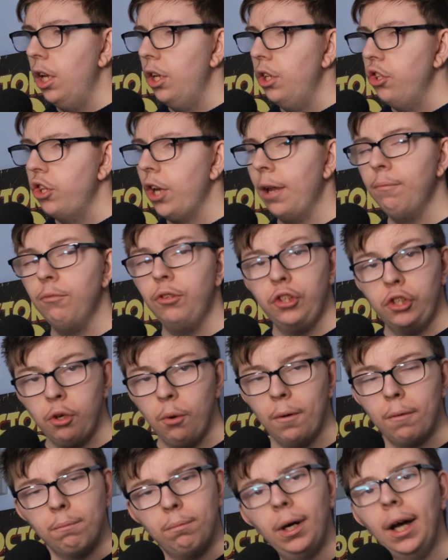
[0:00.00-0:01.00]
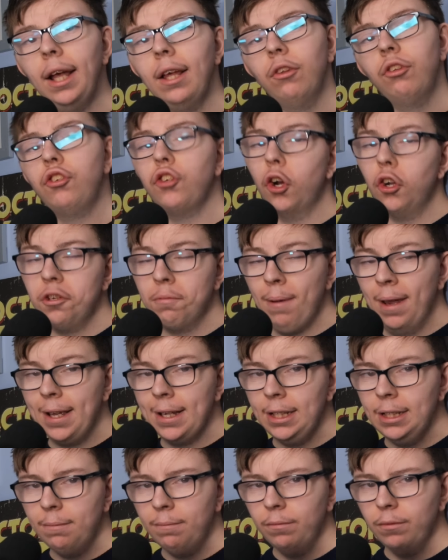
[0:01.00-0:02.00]
James Stewart plays George
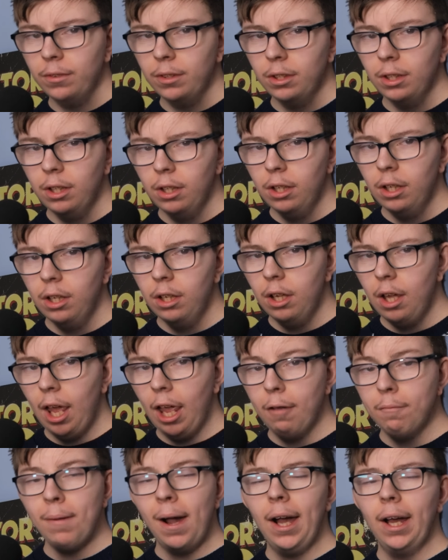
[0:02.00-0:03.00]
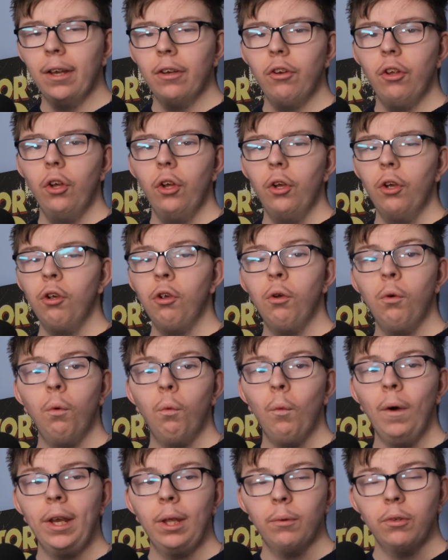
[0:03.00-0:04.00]
Bailey, a man who,
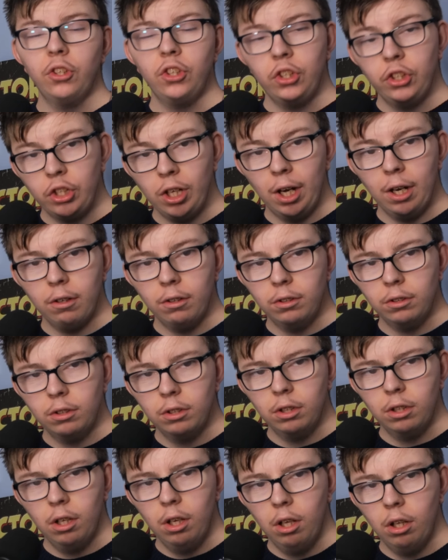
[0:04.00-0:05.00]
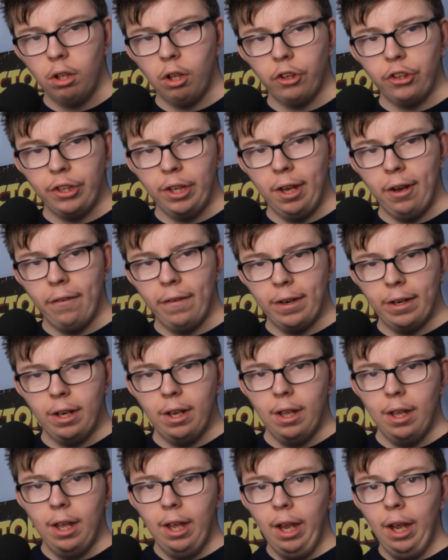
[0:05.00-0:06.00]
when he was a child, lost hearing
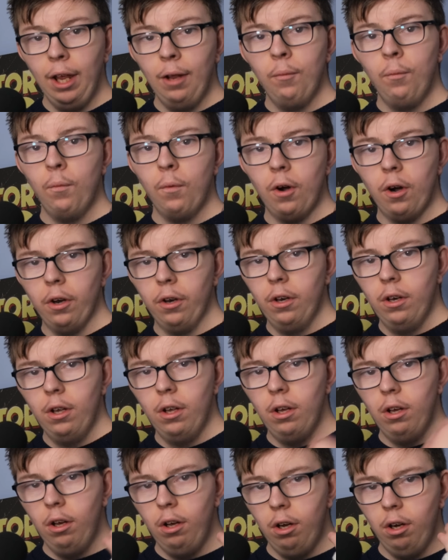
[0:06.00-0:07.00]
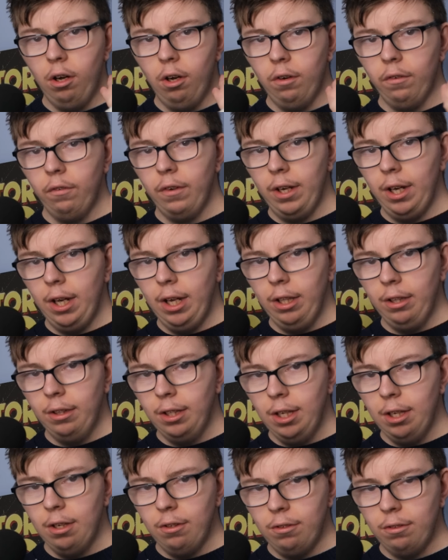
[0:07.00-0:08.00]
in one of his
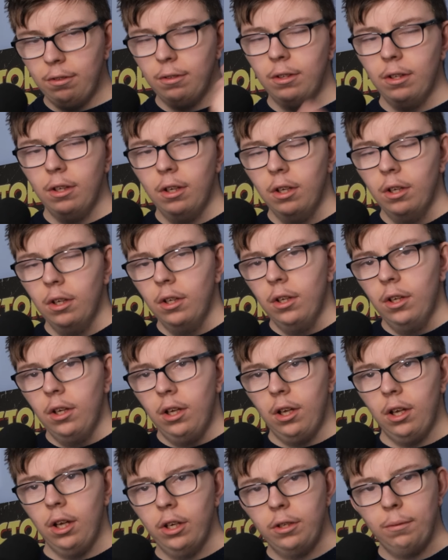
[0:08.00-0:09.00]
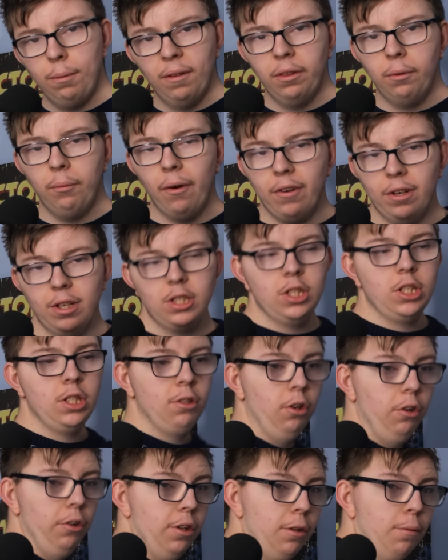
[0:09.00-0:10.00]
ears. Depending on where he's
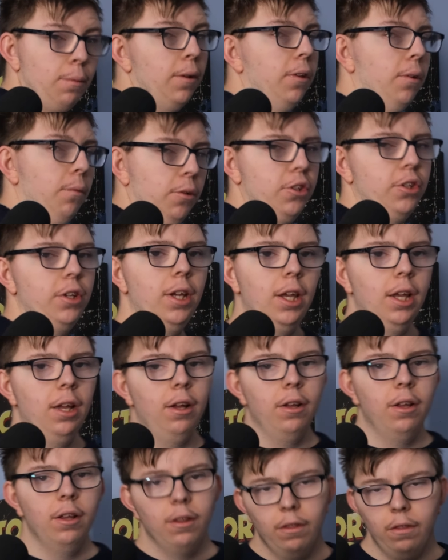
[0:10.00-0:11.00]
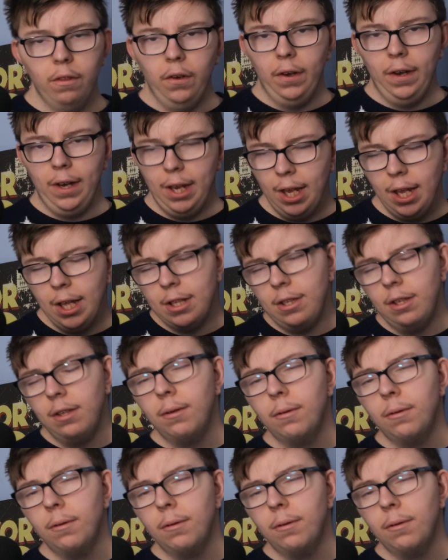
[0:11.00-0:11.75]
stored, depending on which ear that it is.